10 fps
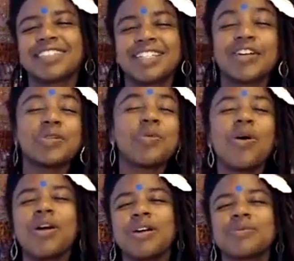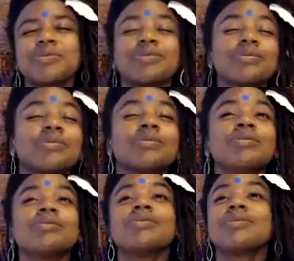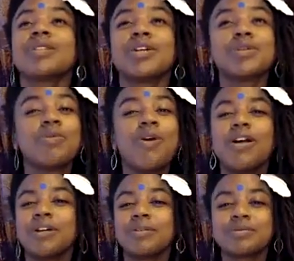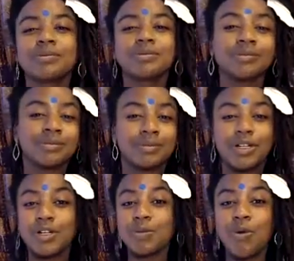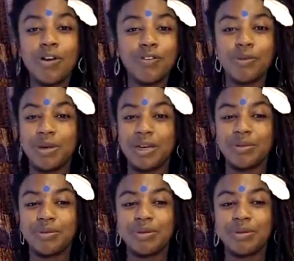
There's more. There's more. There's more for me.